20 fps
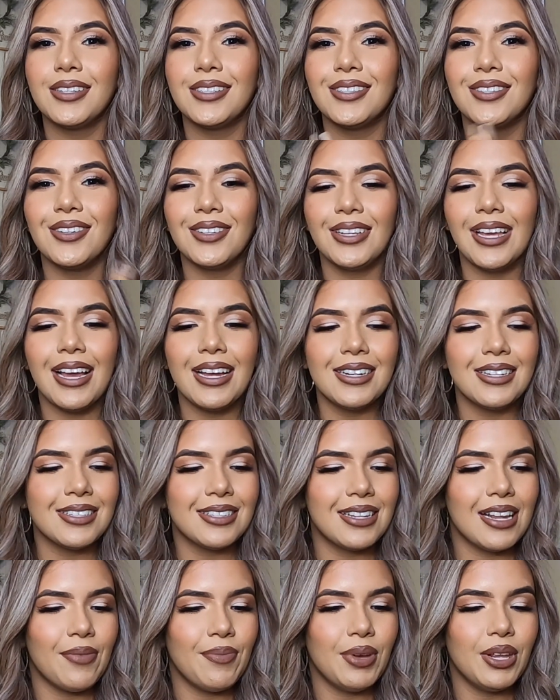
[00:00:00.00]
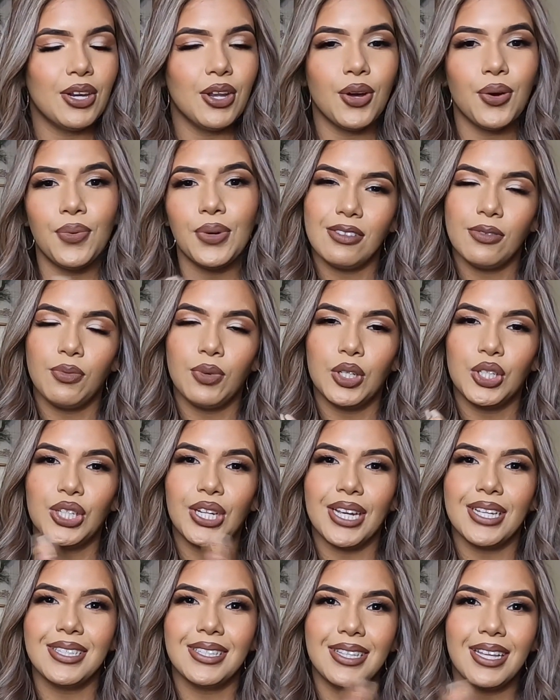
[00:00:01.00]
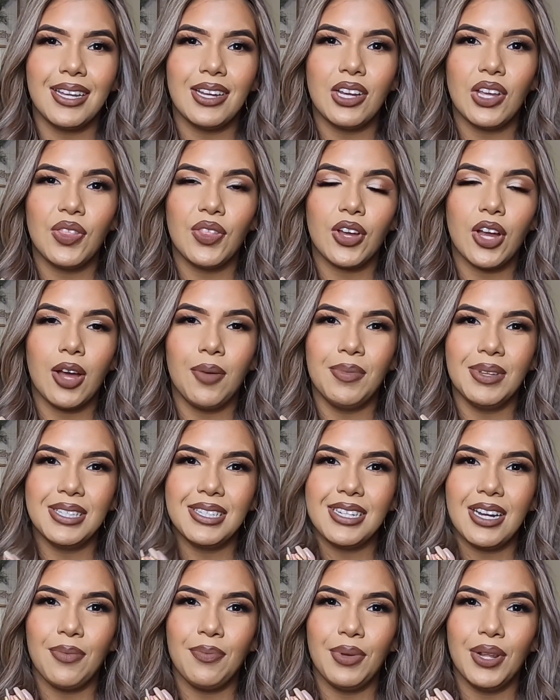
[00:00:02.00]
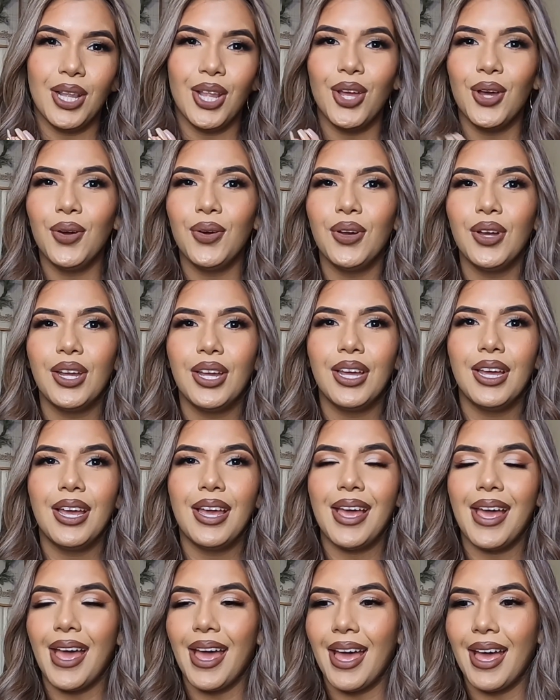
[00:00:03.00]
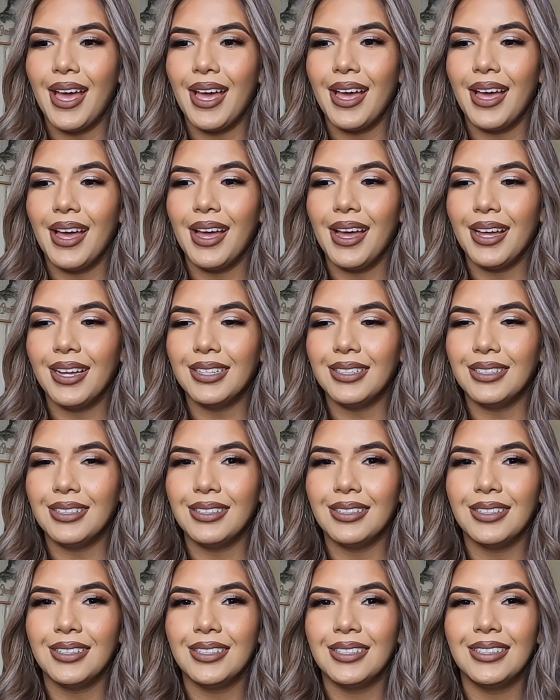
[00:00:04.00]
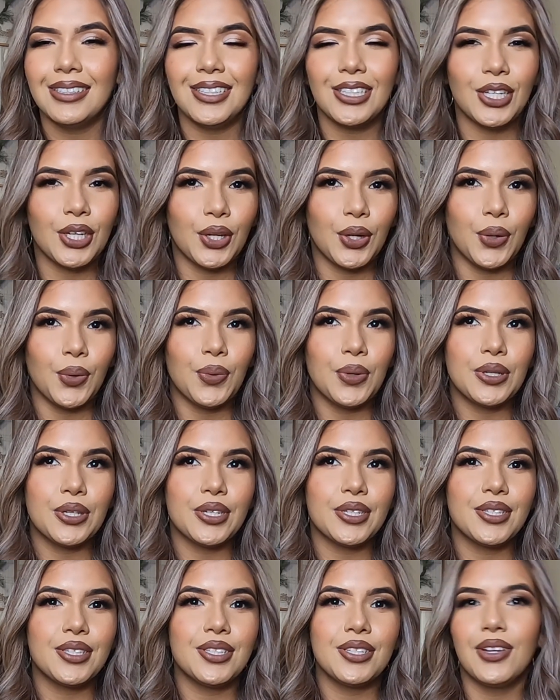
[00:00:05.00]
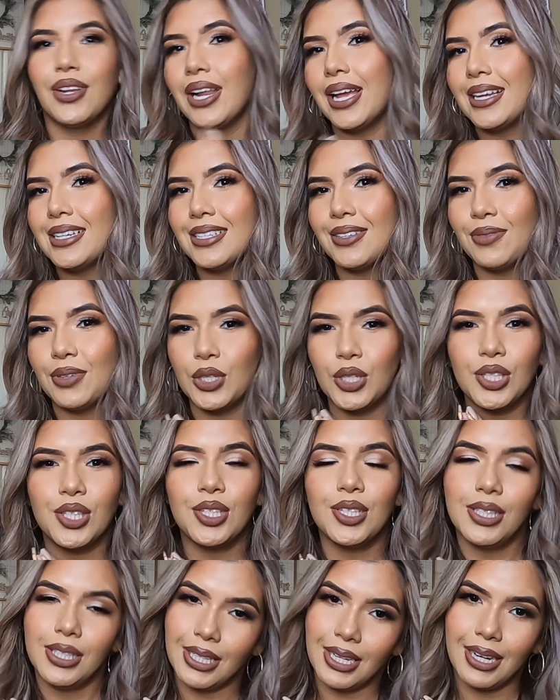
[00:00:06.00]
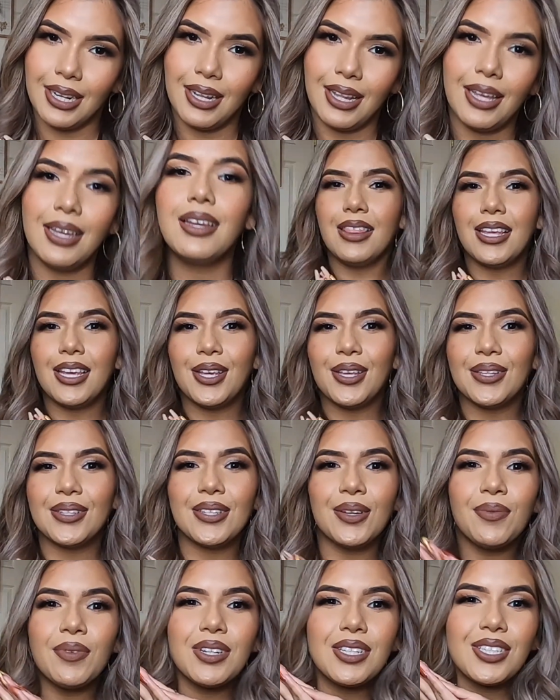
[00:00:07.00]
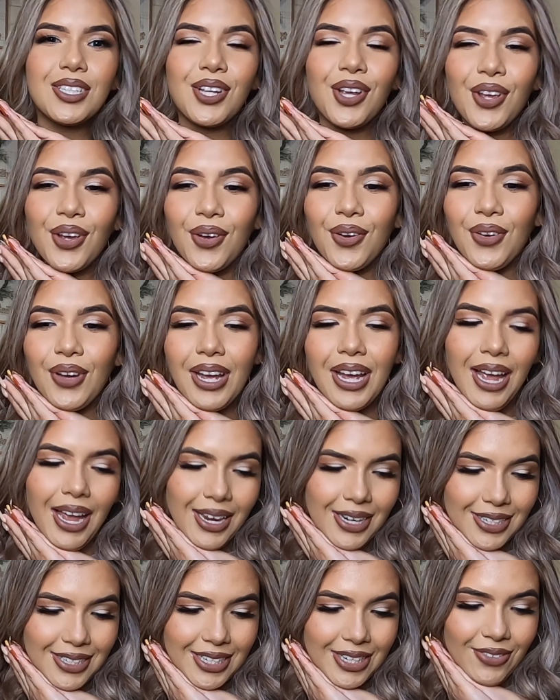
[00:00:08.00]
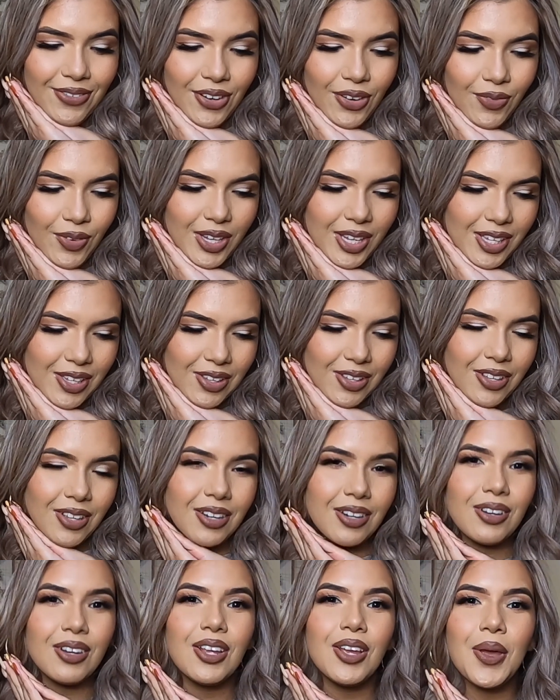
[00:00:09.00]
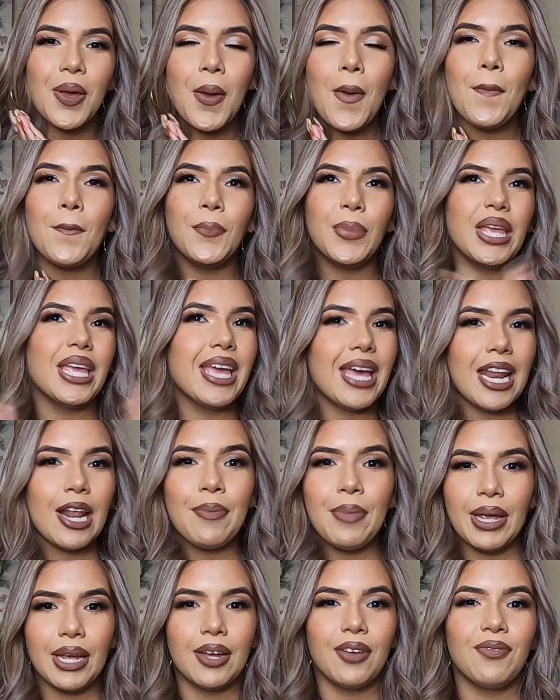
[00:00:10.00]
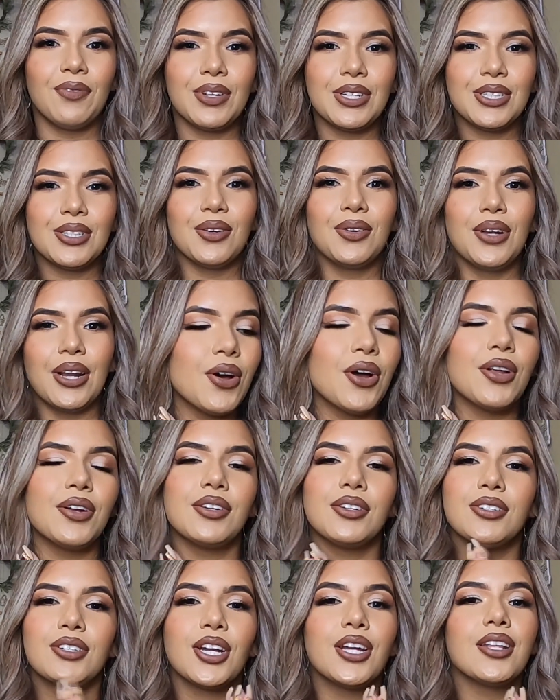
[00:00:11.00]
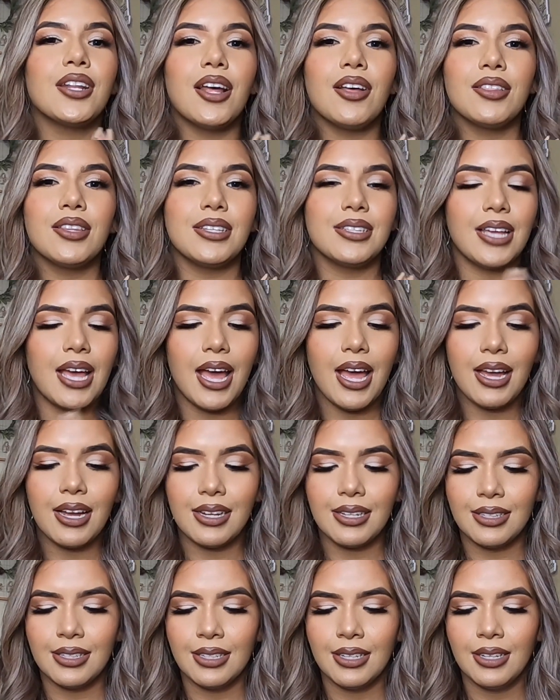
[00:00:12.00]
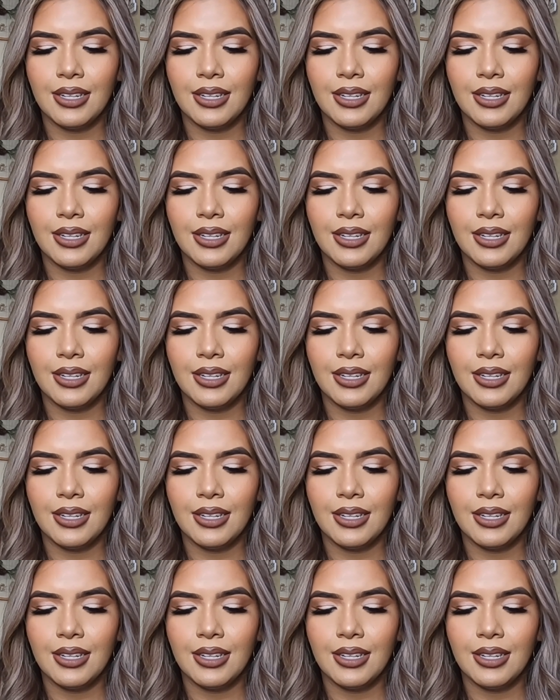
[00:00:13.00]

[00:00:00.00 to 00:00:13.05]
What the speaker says: So yeah, just let me know what you guys think in the comments down below, and you know, which ones you liked and which ones you didn't like. Thank you so much to Ashley for making me get out of my comfort zone trying out these hacks.